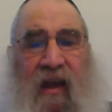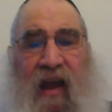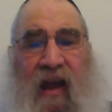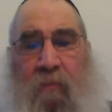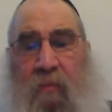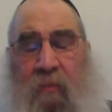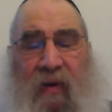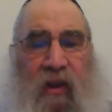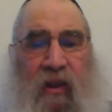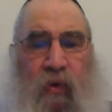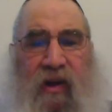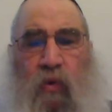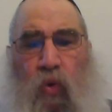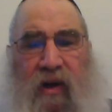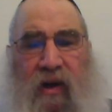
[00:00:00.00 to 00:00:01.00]
And Mele, when
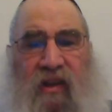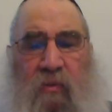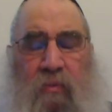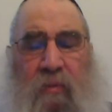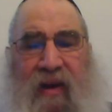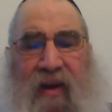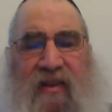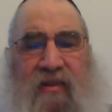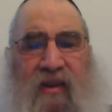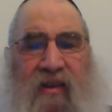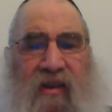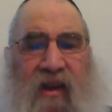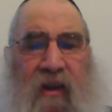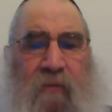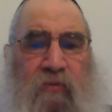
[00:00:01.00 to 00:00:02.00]
he walked in
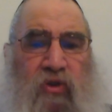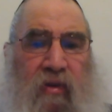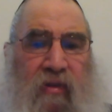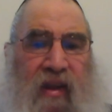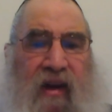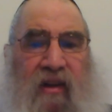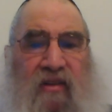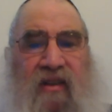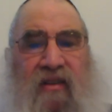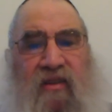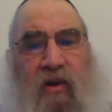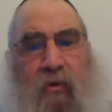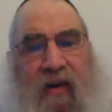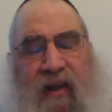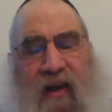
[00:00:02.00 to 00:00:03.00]
B'mezit, so then since
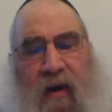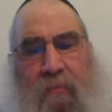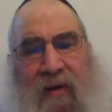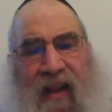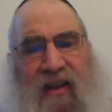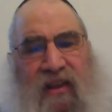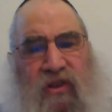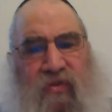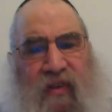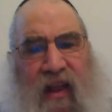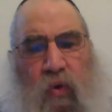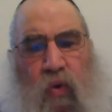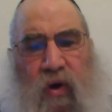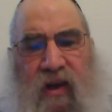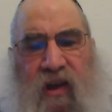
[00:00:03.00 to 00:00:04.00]
he already got Malkus
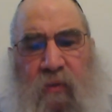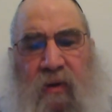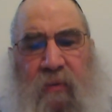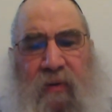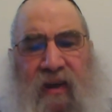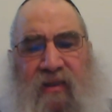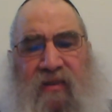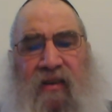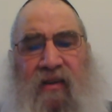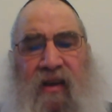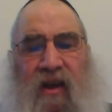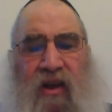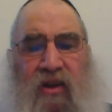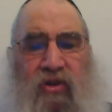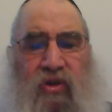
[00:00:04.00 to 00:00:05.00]
without walking in B'mezit,
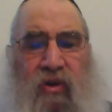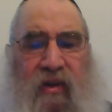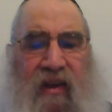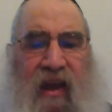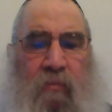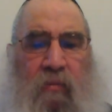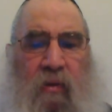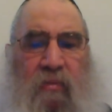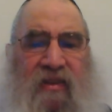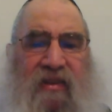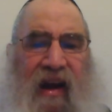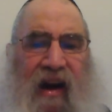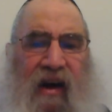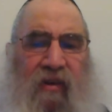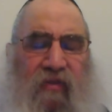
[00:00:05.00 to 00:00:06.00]
so you can't be
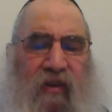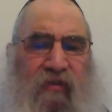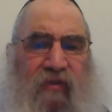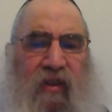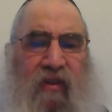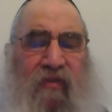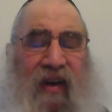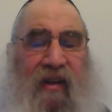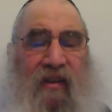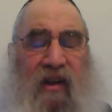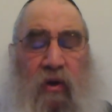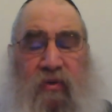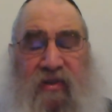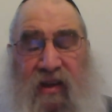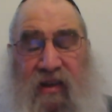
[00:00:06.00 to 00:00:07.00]
Mitzar of it for the fact that he
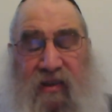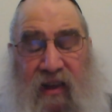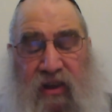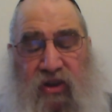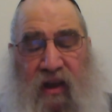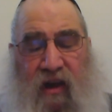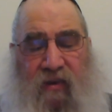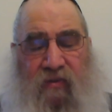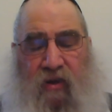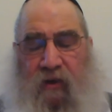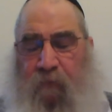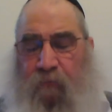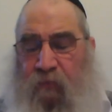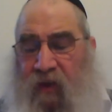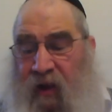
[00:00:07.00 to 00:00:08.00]
was there Kidei Yishtachavoya.
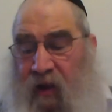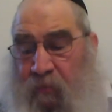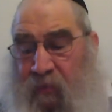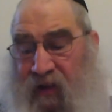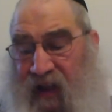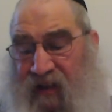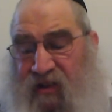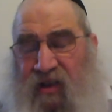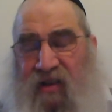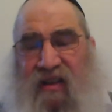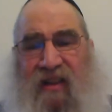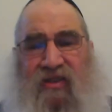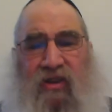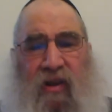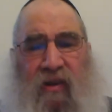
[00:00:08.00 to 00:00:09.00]
But that's a
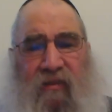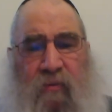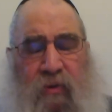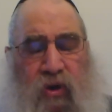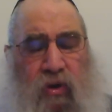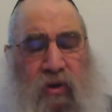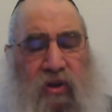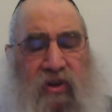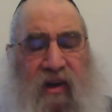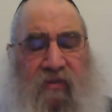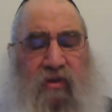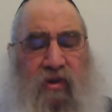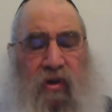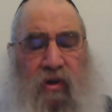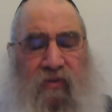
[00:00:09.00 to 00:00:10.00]
davar mechudish. You have
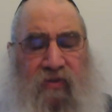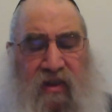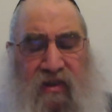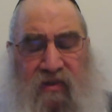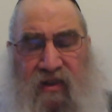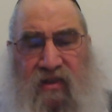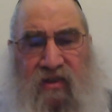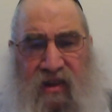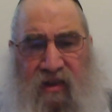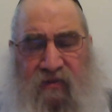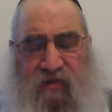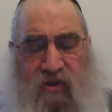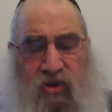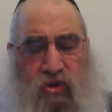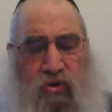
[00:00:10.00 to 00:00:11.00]
to know if
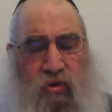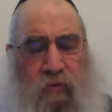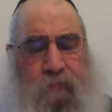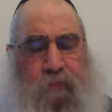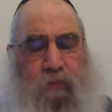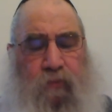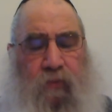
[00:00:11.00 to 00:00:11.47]
it's true.